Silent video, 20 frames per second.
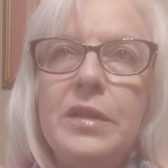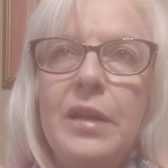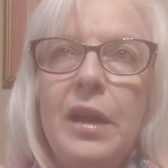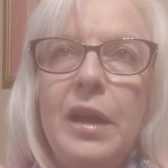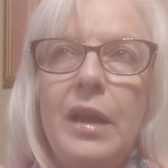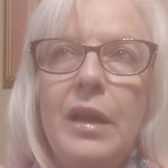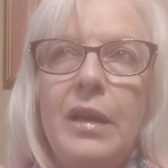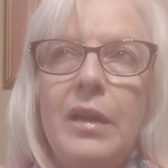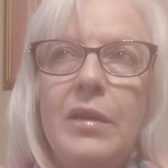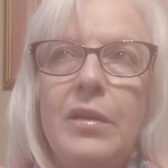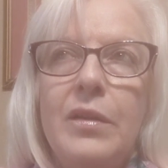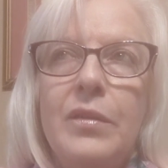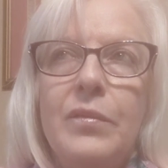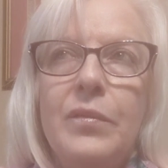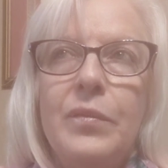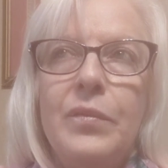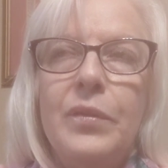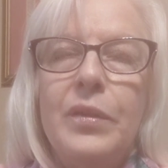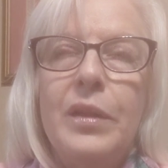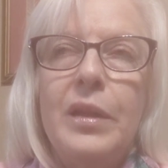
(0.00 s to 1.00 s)
think
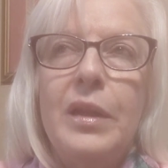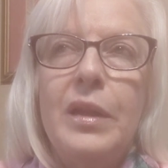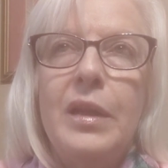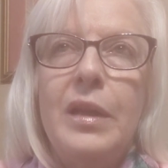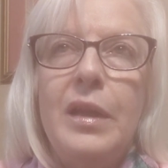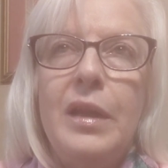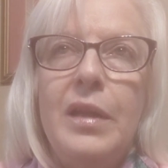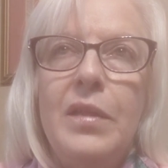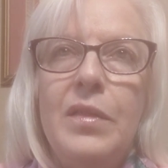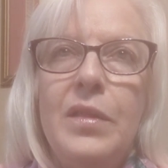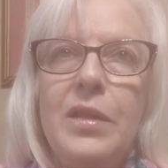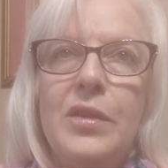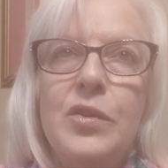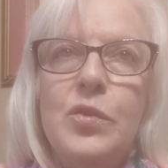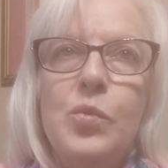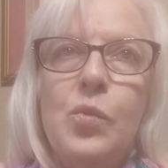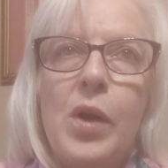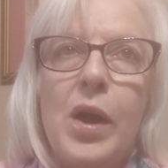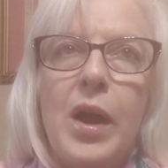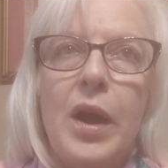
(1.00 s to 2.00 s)
in
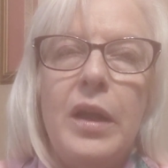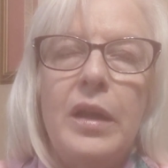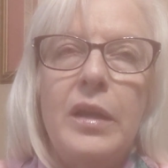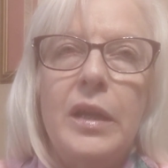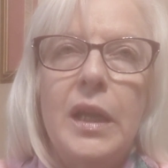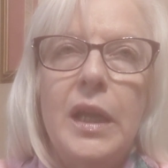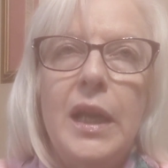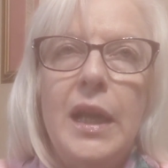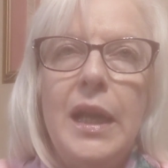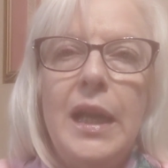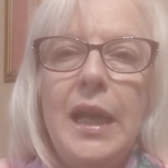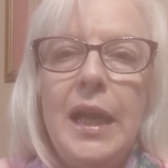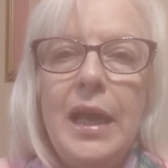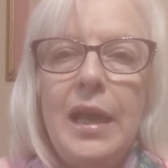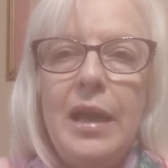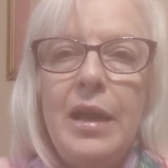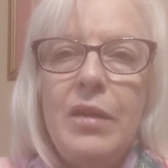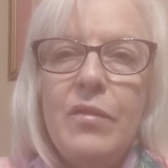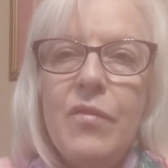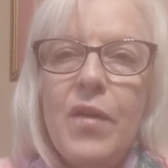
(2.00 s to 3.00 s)
this way,
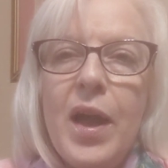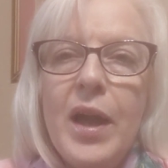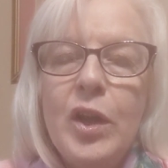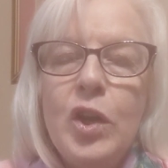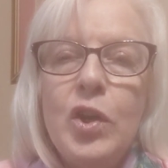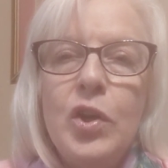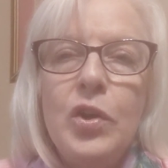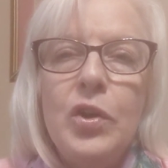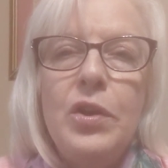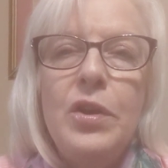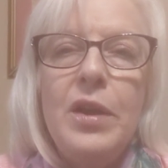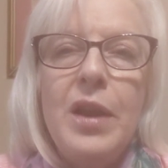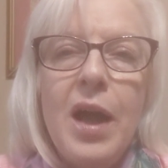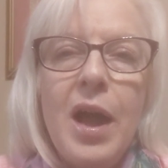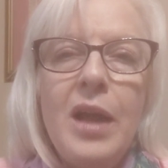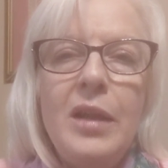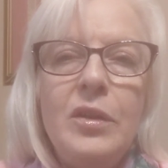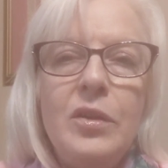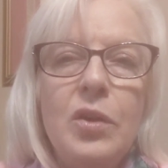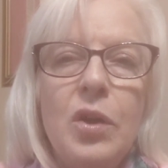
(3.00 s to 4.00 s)
if I could
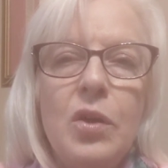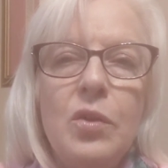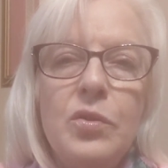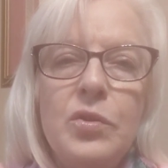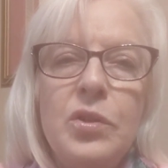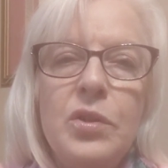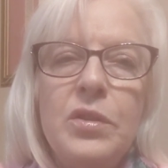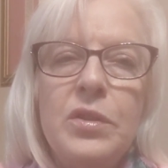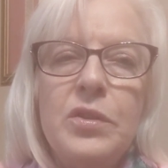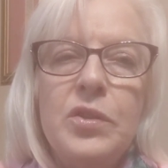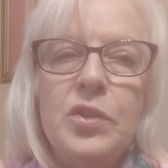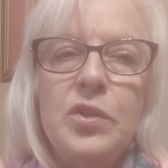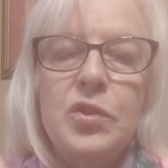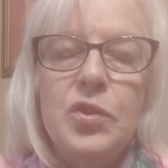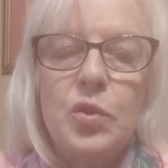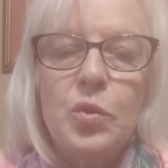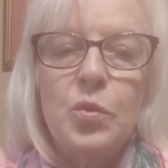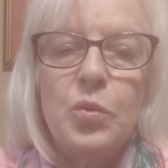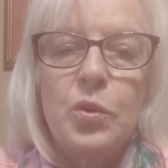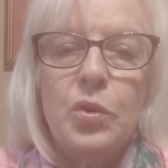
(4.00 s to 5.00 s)
not go to the
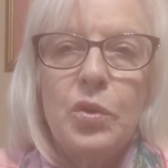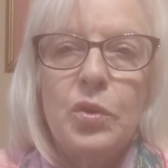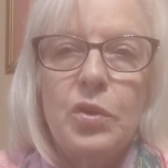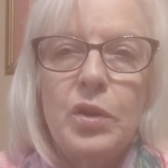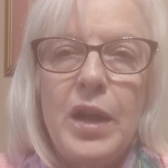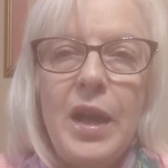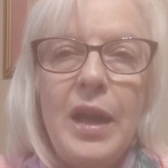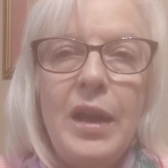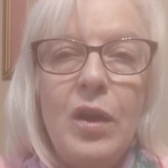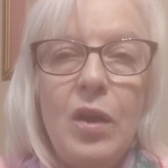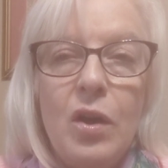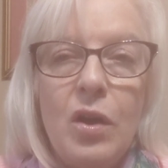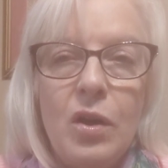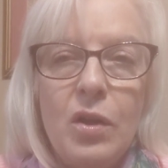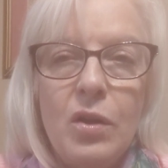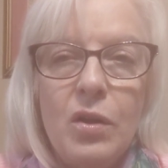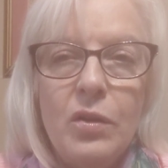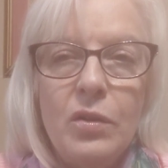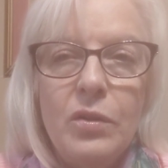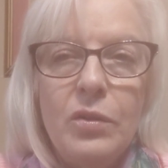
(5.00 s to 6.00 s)
store at
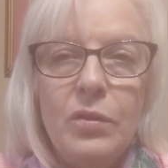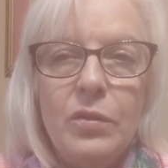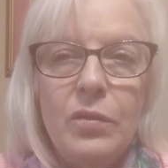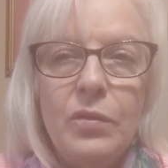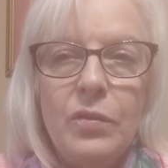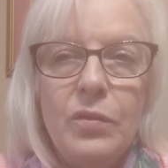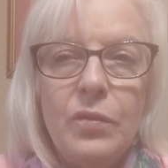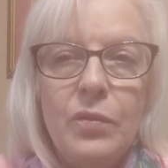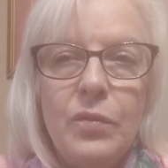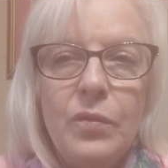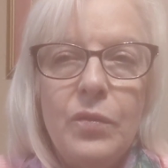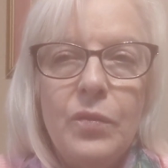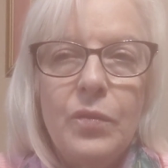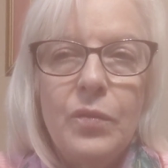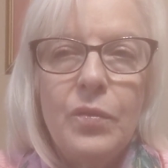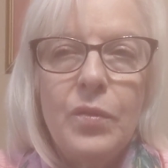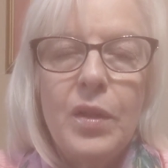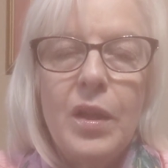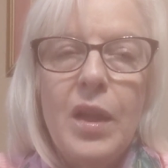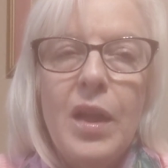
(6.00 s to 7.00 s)
all,
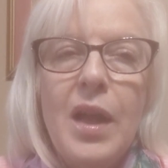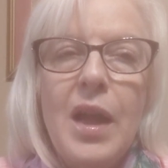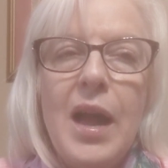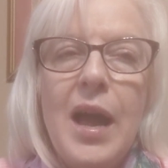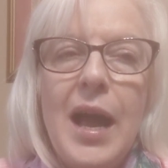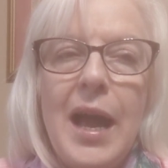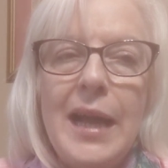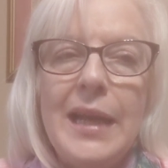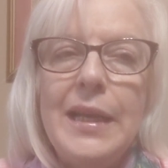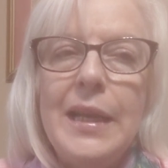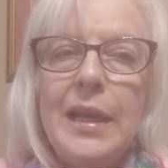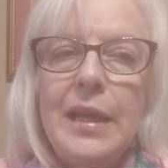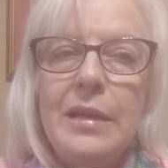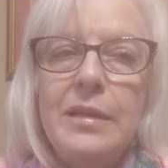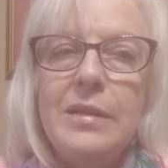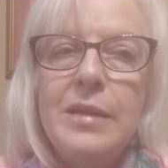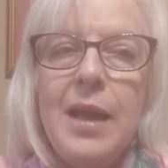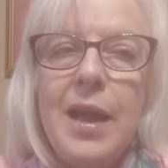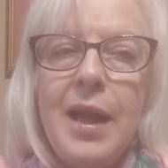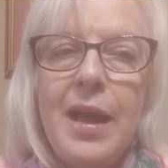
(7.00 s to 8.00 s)
I
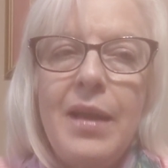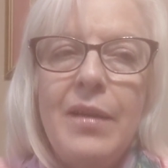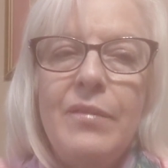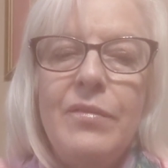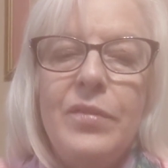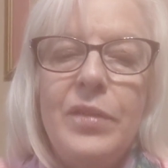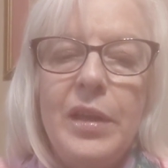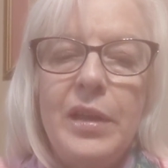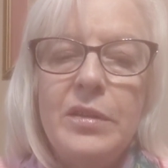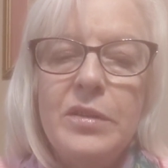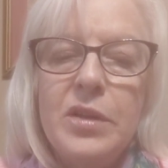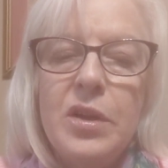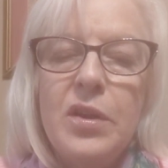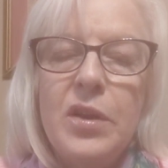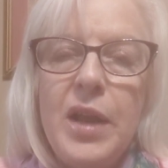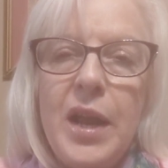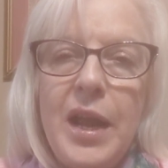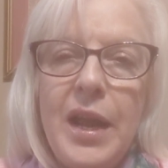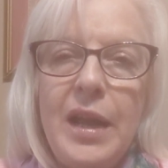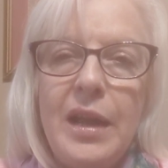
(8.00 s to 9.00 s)
need to have things
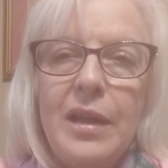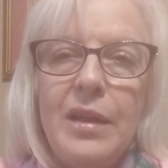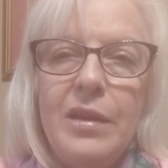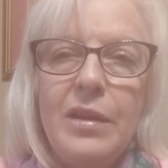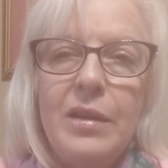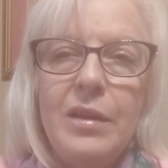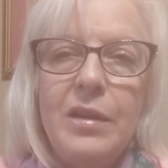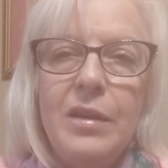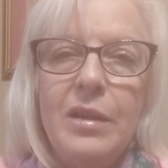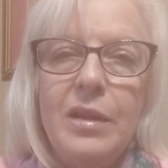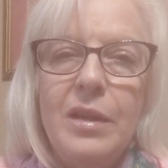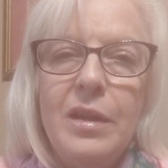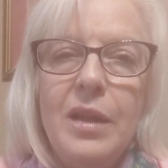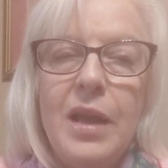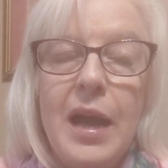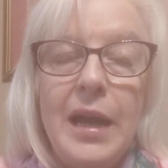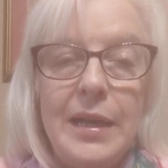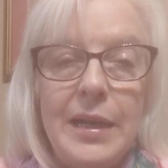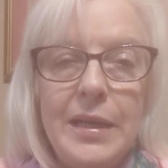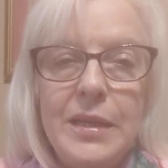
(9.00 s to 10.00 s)
on hand.
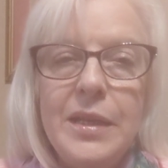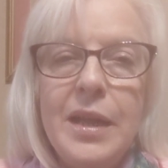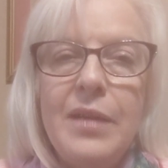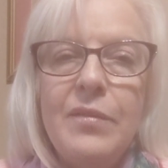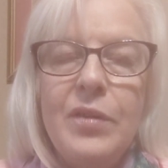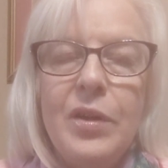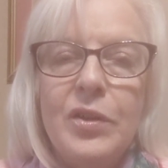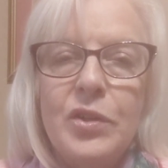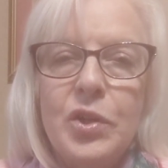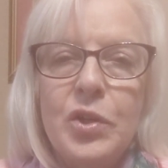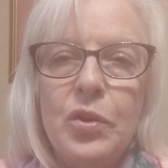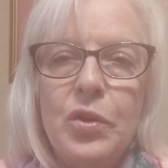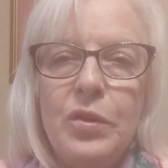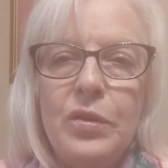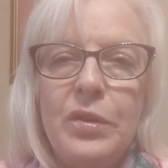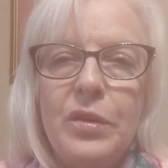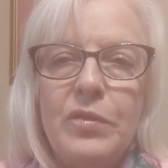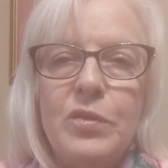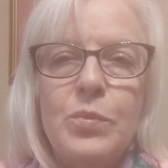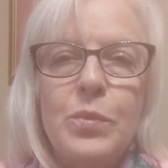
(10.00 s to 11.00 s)
I need to have
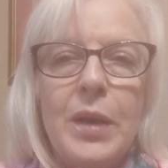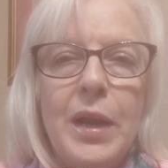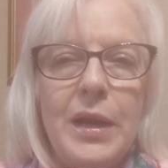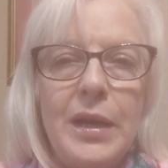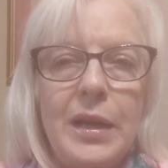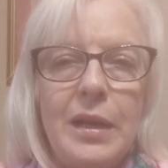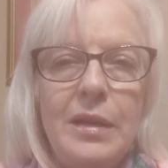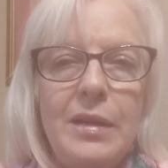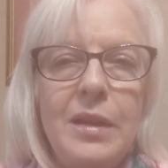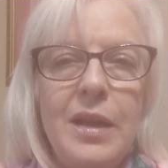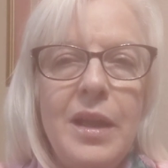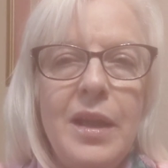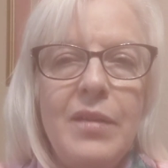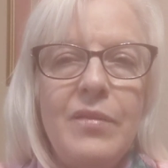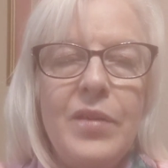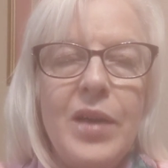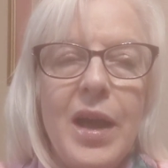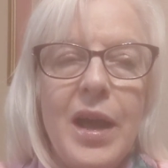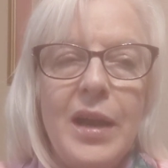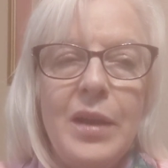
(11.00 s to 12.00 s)
alternatives, but I need to
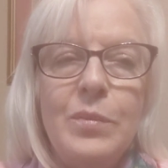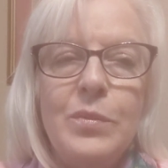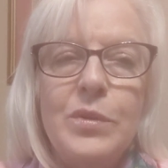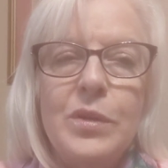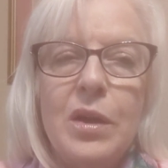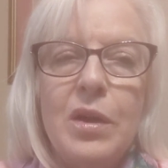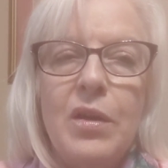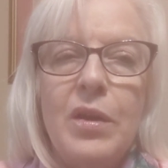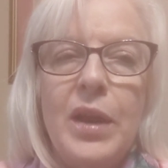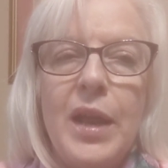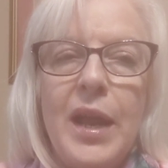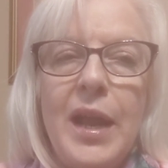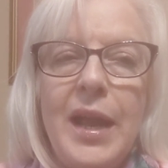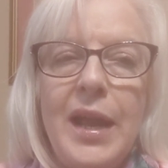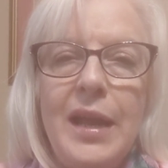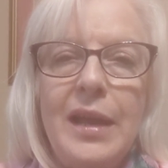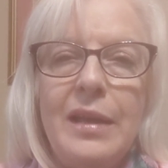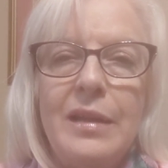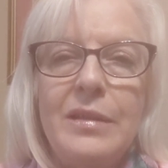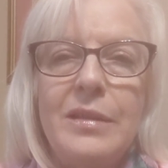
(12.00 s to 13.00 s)
have items on
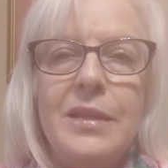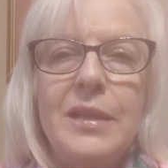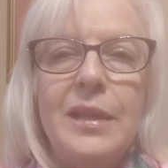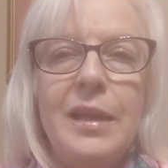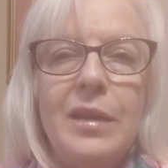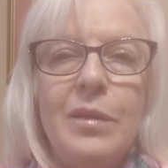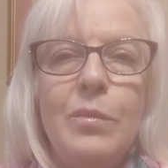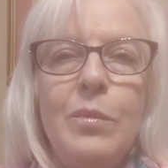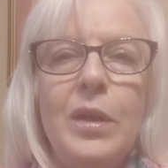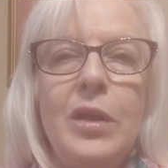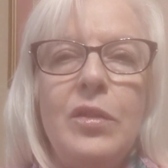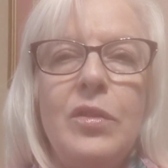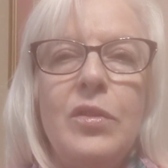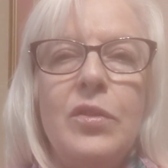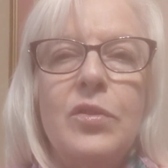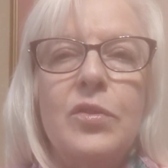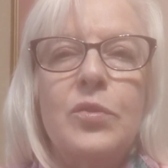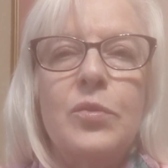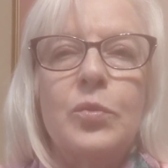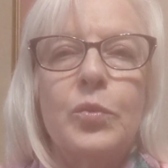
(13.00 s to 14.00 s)
hand to get me
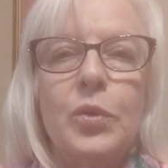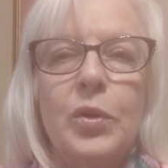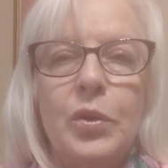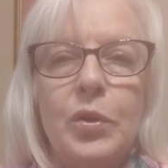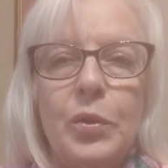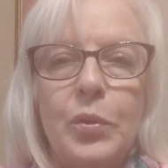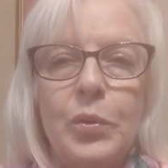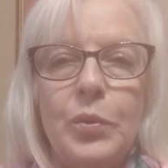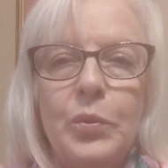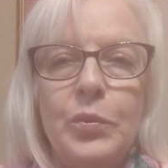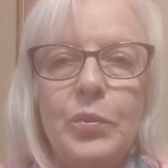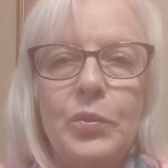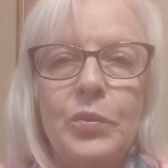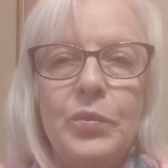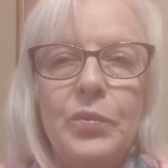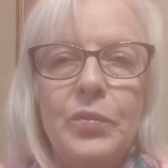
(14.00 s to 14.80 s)
through